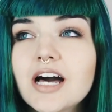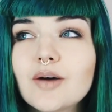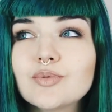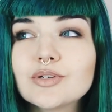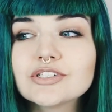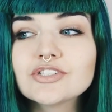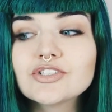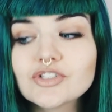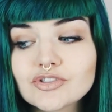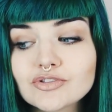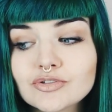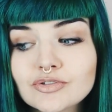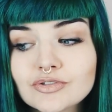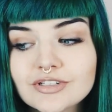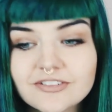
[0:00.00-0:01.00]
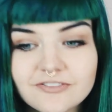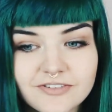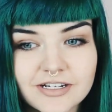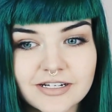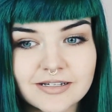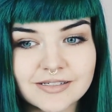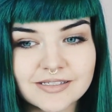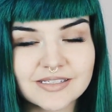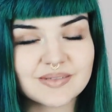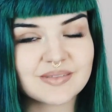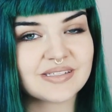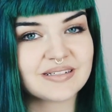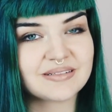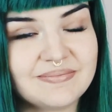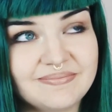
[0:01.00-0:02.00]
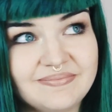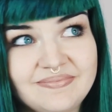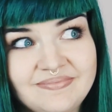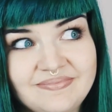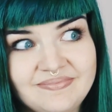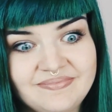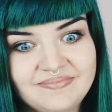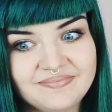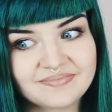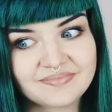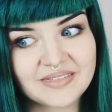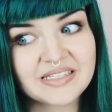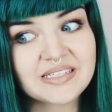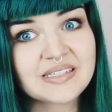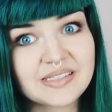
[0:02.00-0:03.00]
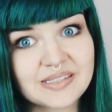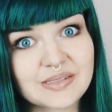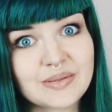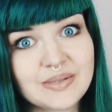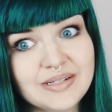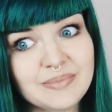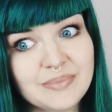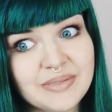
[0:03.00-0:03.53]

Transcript: I wasn't sure at first. I was like, it's quite